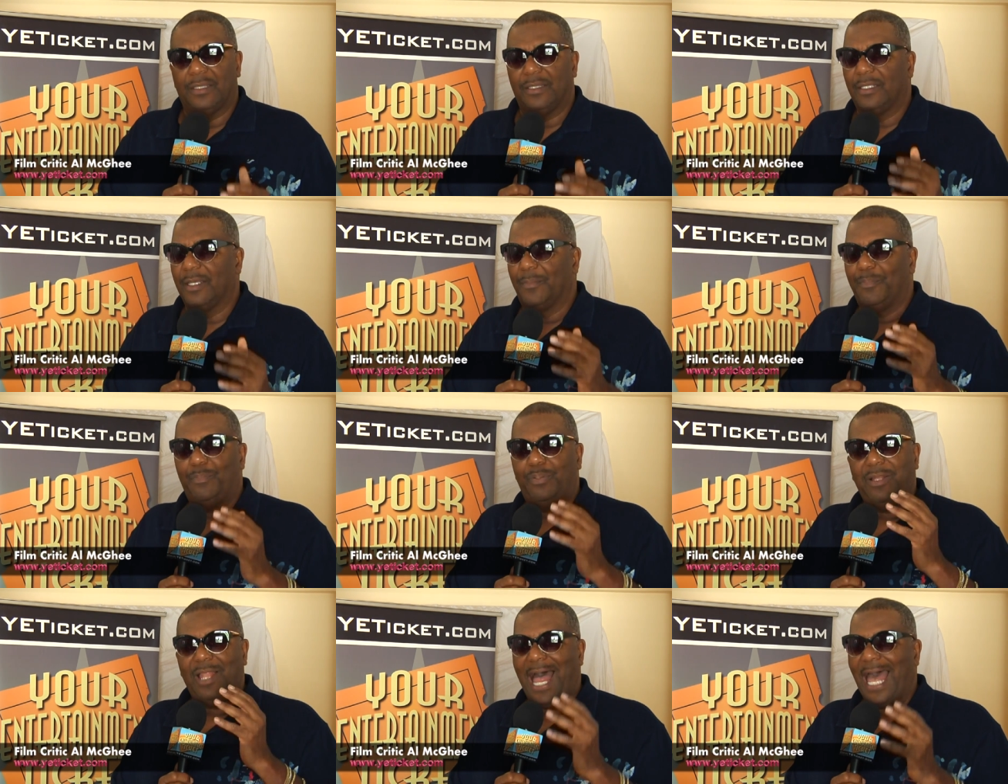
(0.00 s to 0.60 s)
The
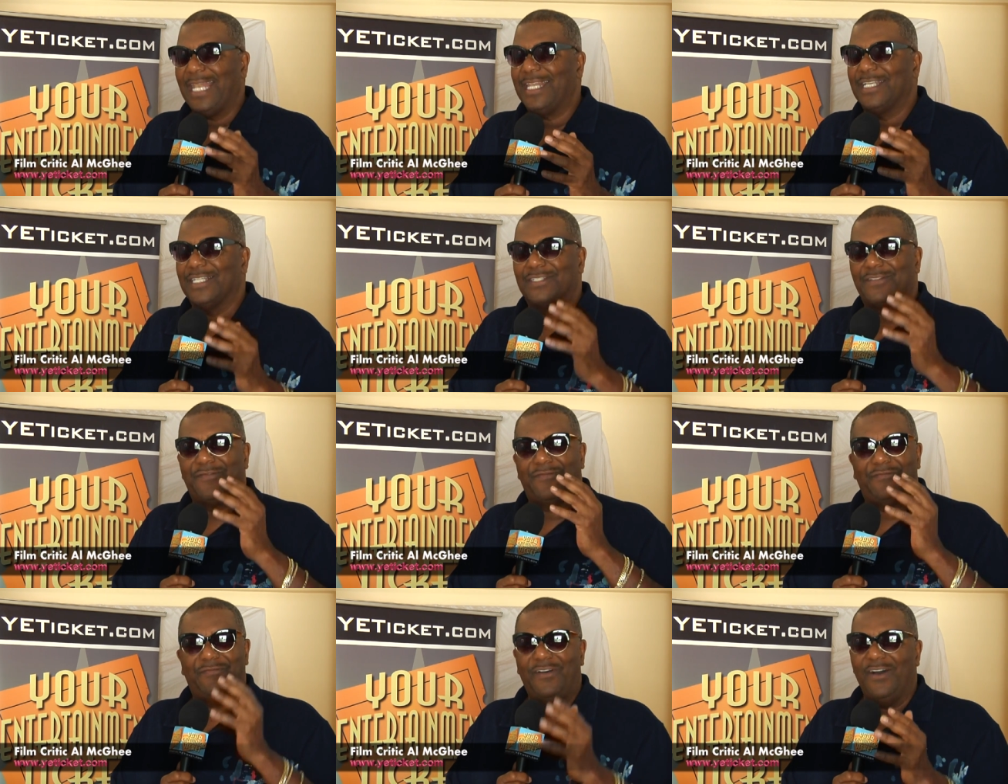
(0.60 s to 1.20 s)
plot is
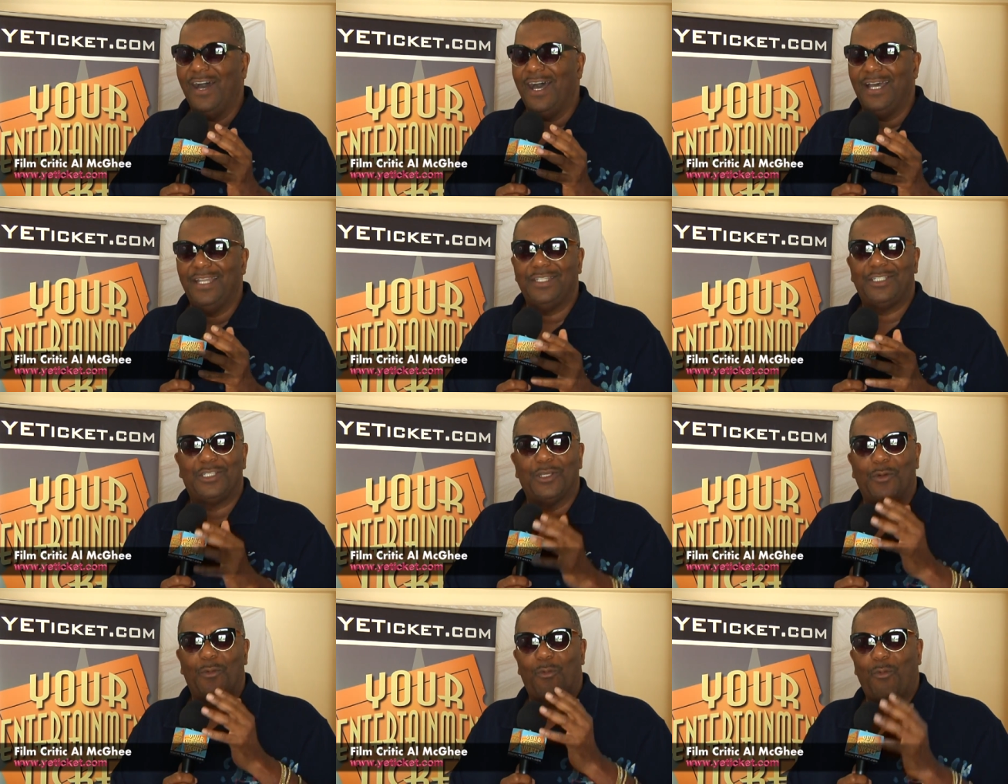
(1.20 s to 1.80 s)
fun
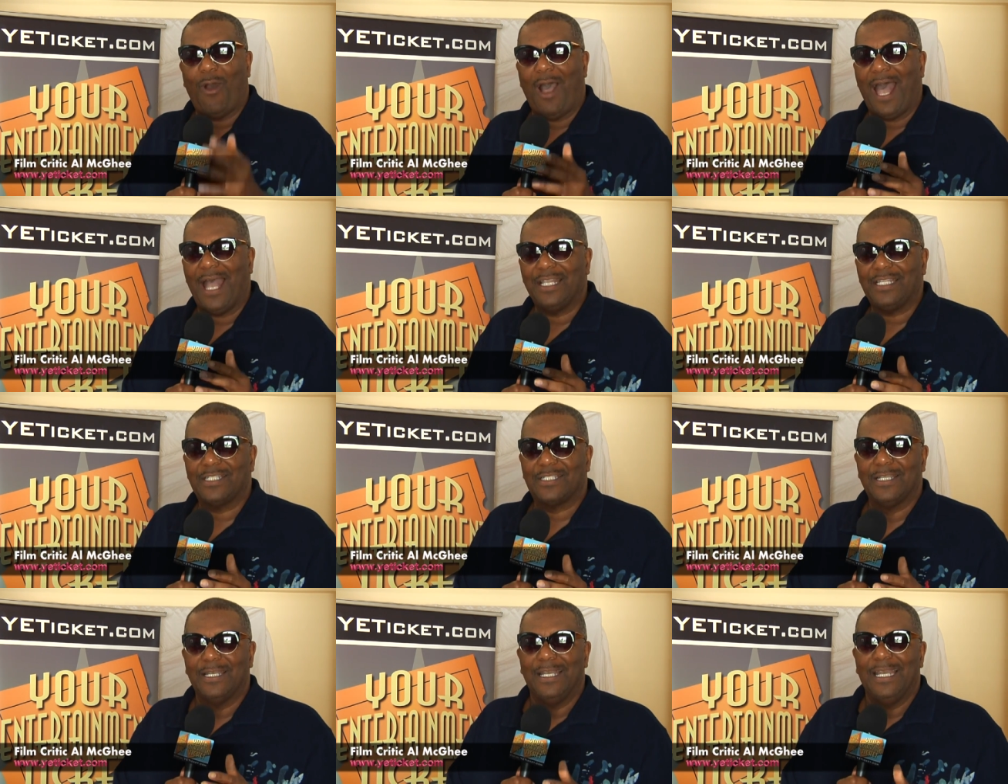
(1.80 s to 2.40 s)
to
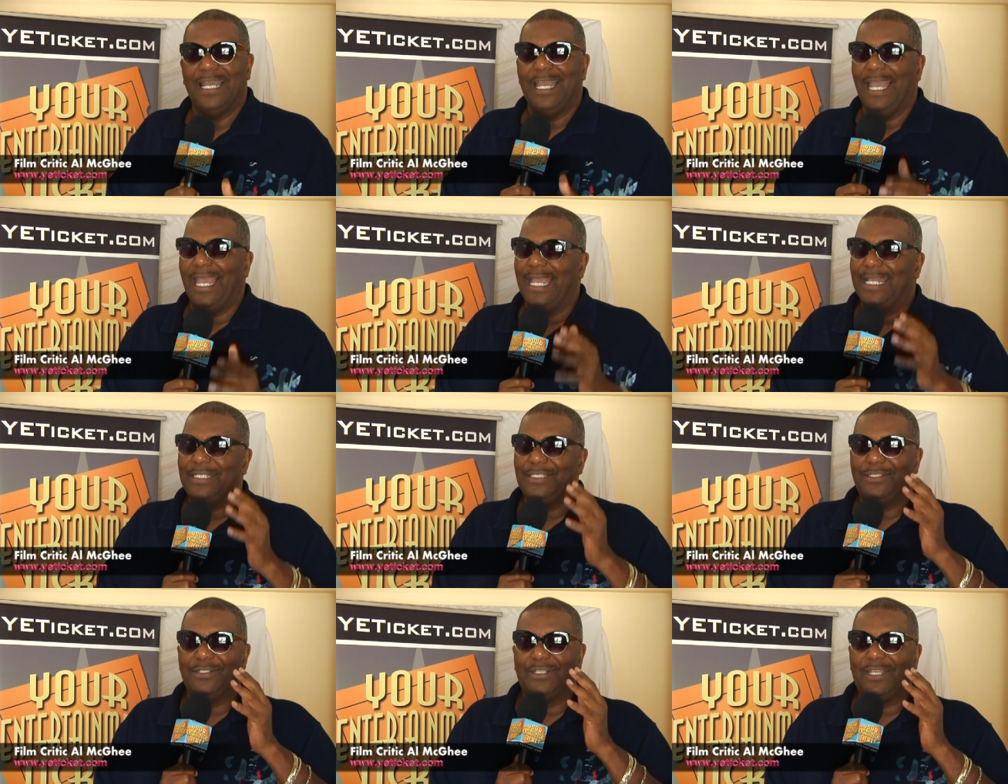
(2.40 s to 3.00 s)
watch
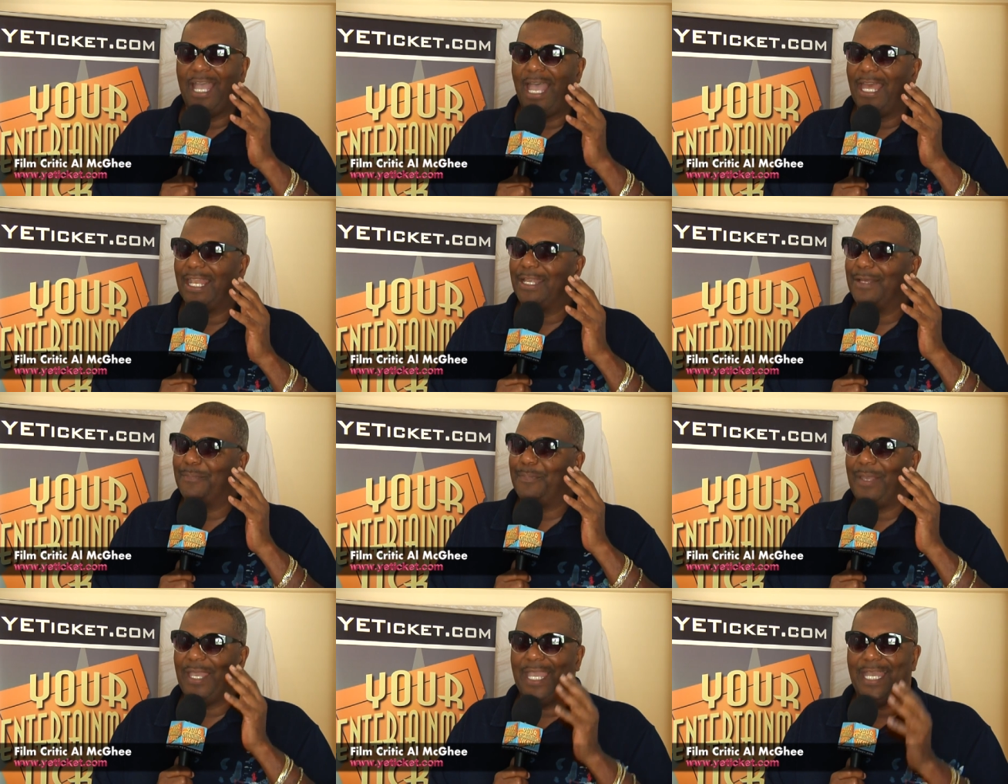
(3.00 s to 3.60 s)
and you
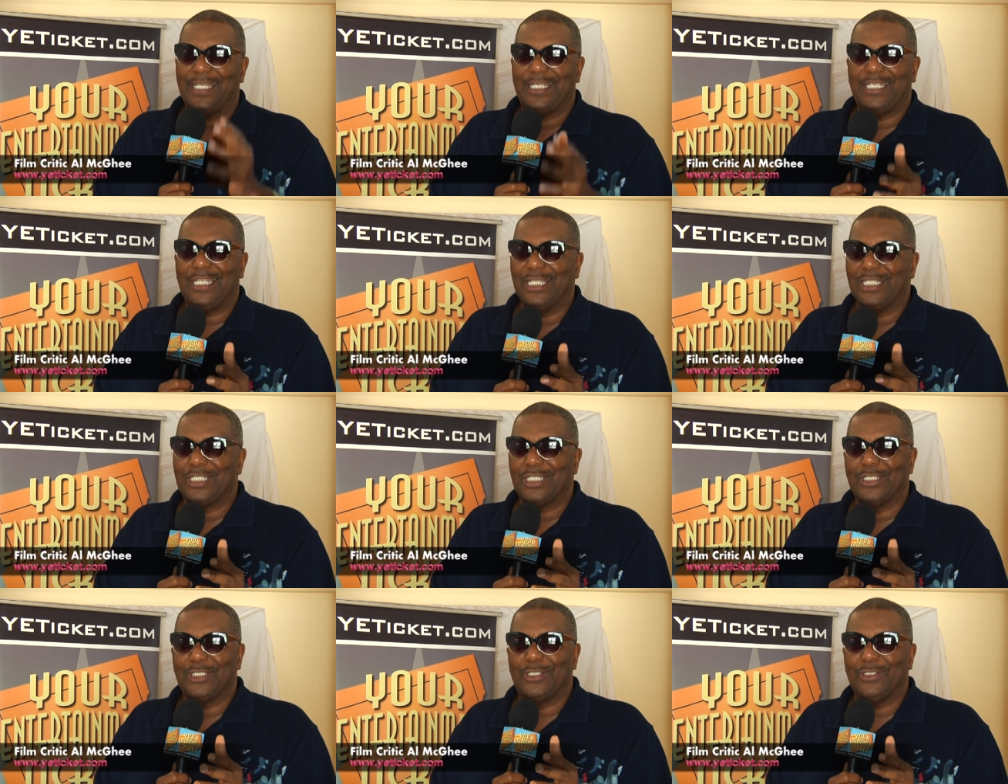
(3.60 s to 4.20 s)
gotta pay
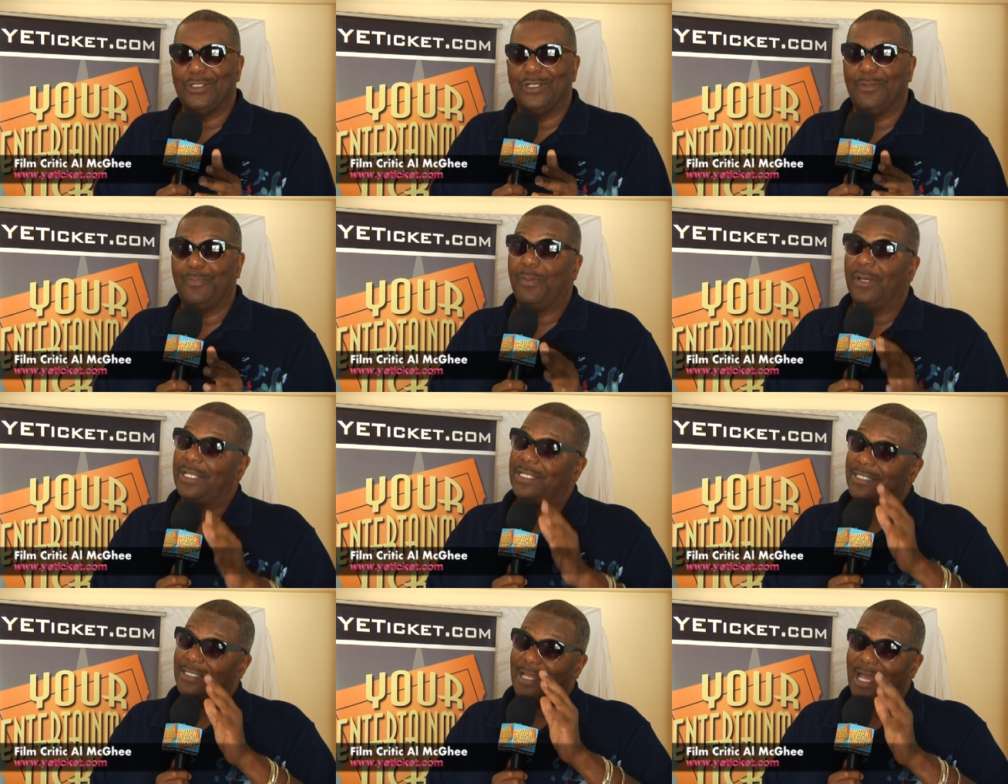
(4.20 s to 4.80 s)
attention to it,
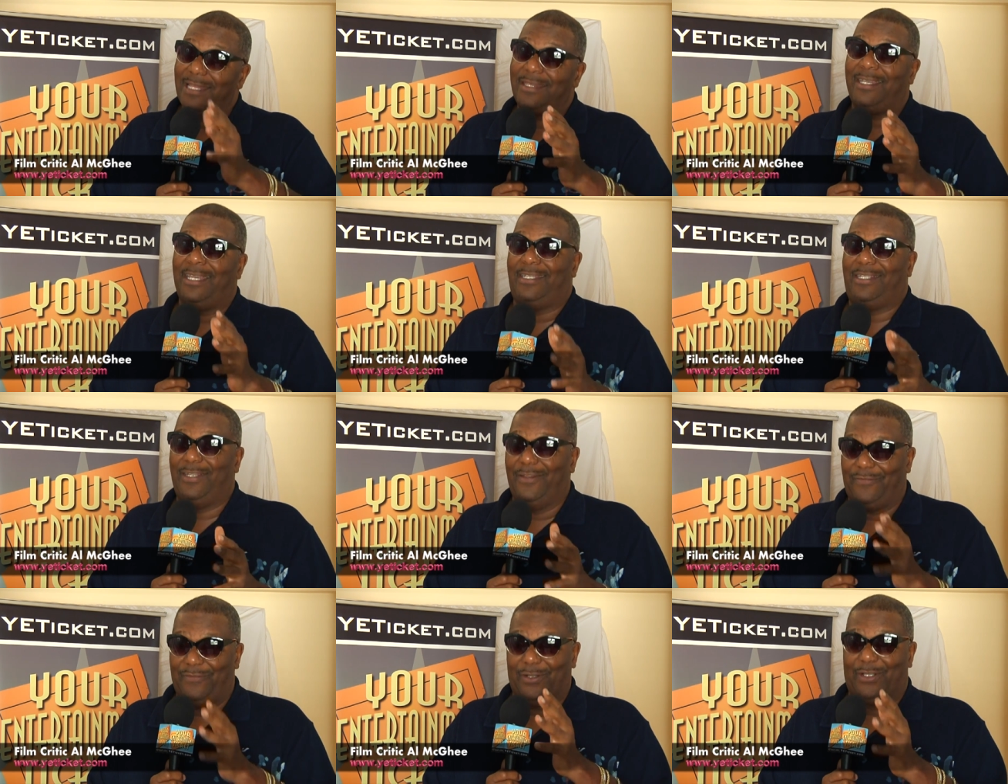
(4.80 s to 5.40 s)
but it's not that
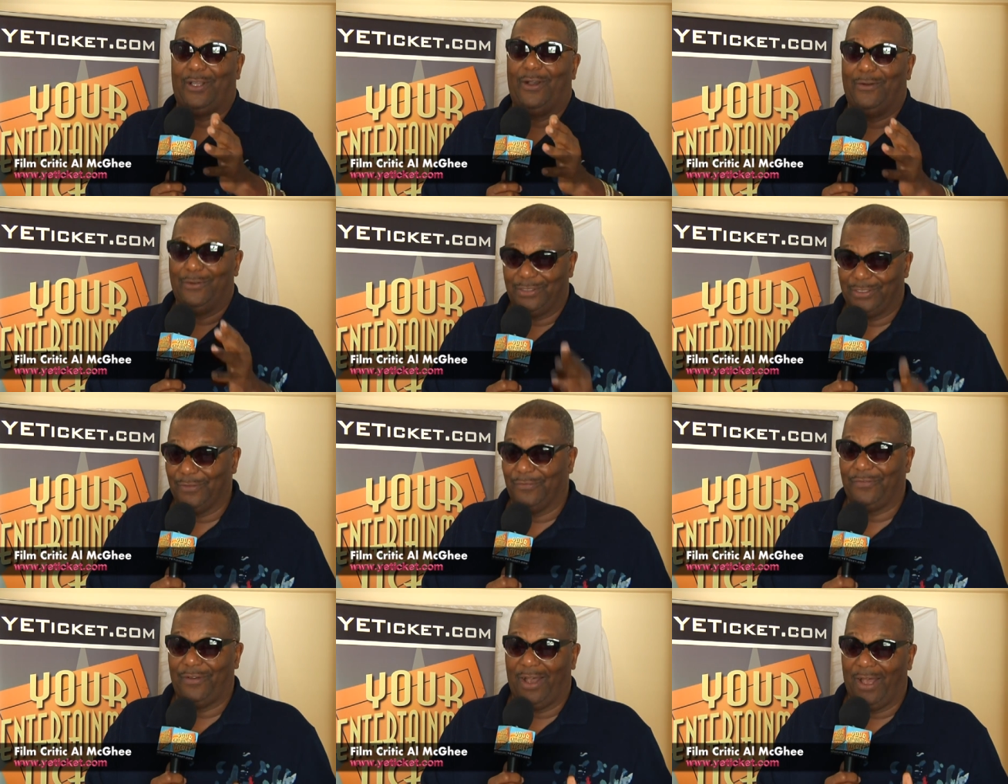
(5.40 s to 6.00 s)
difficult
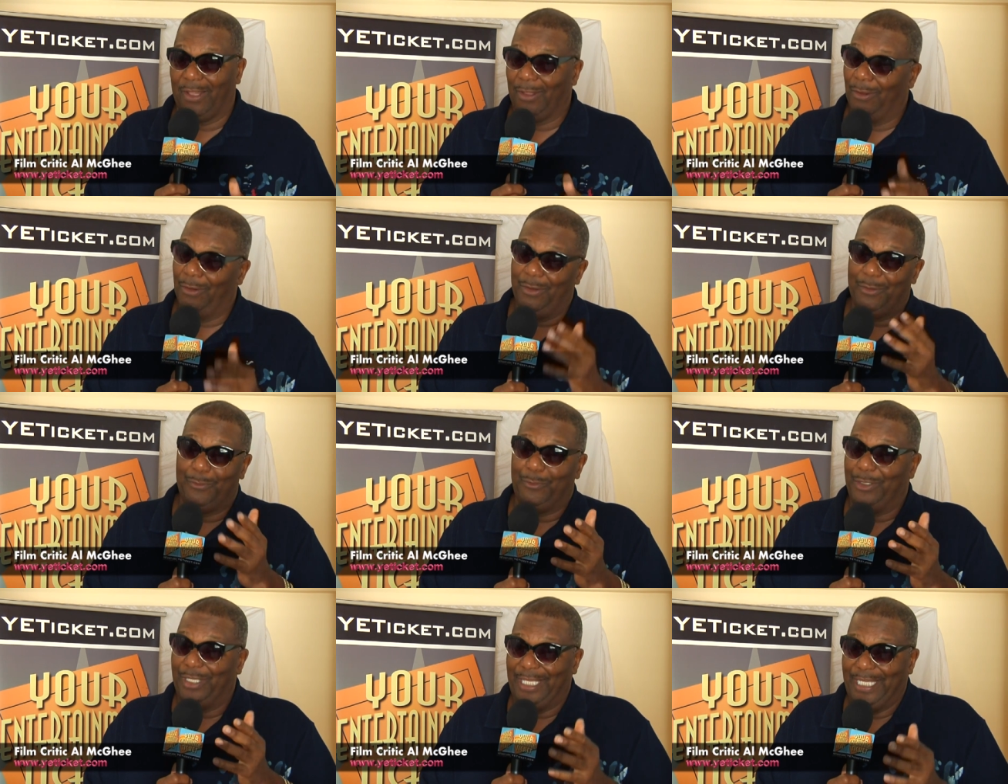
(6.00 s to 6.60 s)
to follow. It
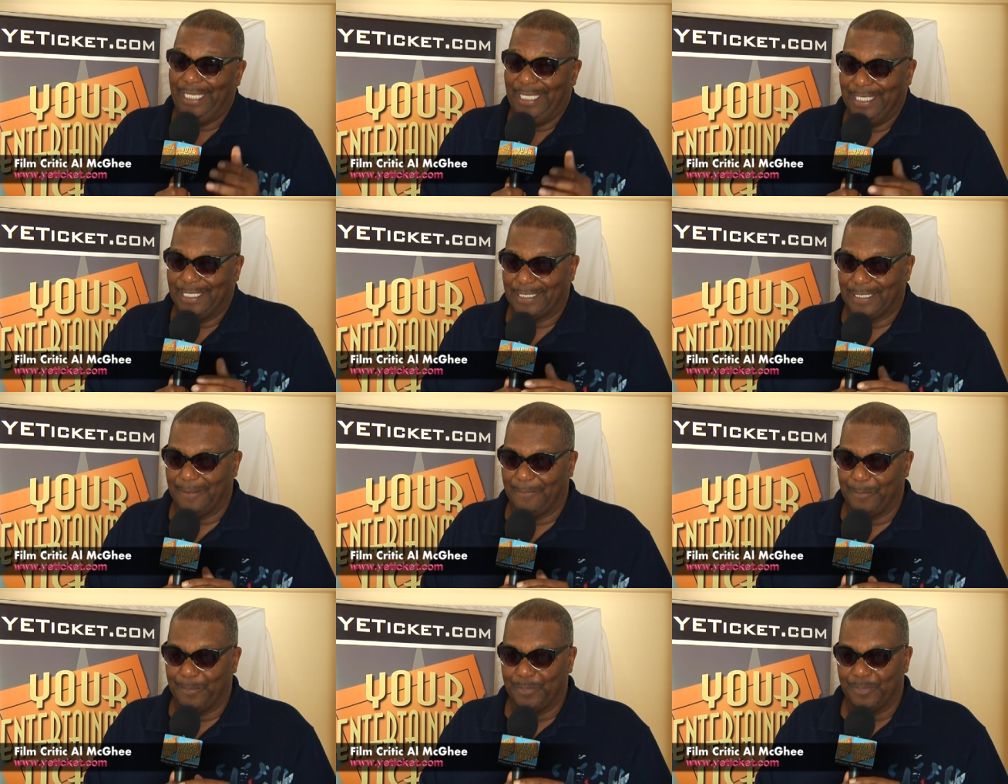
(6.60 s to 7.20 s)
really
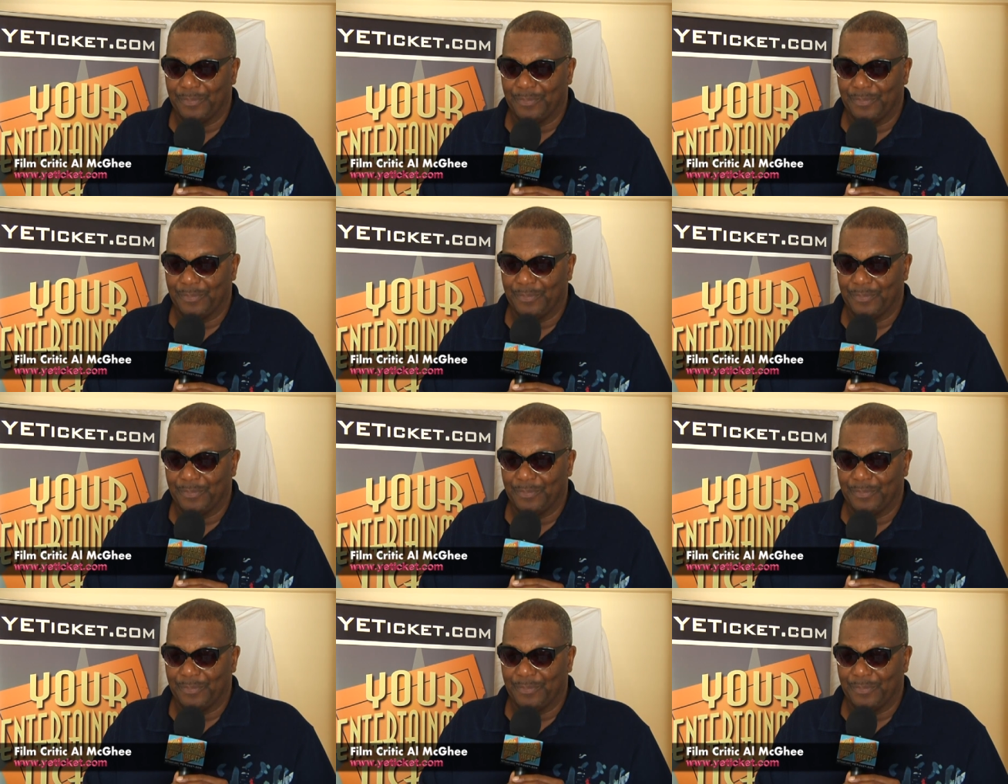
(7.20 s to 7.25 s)
isn't.